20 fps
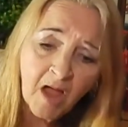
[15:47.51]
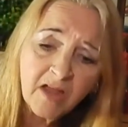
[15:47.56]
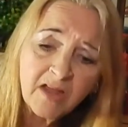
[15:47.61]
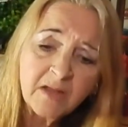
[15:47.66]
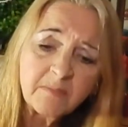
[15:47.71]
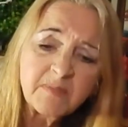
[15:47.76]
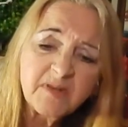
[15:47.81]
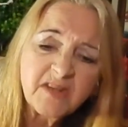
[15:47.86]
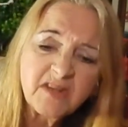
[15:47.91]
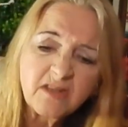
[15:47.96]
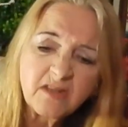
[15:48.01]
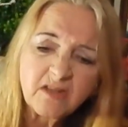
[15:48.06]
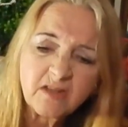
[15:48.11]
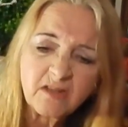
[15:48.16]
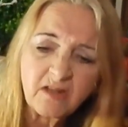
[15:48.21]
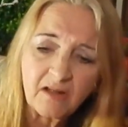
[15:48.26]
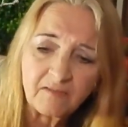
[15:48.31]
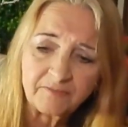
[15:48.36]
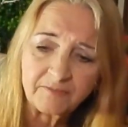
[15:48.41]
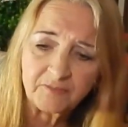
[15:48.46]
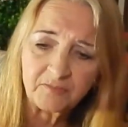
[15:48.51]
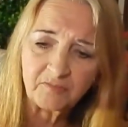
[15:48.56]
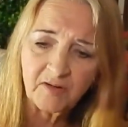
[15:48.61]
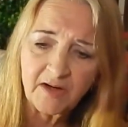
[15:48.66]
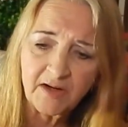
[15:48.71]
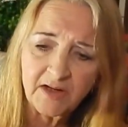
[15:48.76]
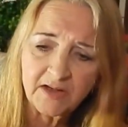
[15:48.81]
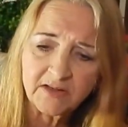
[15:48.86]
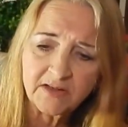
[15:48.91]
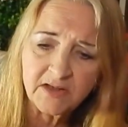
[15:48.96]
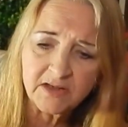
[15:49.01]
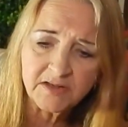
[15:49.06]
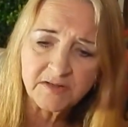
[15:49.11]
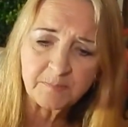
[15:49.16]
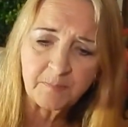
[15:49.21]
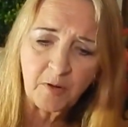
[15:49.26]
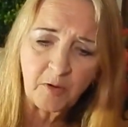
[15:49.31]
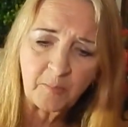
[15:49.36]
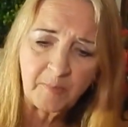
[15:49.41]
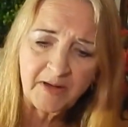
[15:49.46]
I am stuffed right at
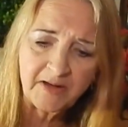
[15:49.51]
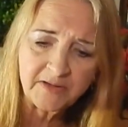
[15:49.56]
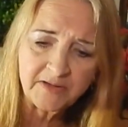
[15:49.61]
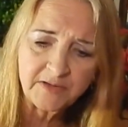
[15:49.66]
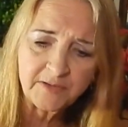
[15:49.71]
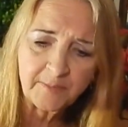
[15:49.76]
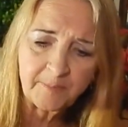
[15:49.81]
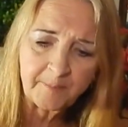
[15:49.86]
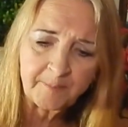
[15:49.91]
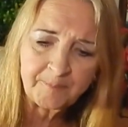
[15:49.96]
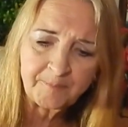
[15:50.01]
this moment.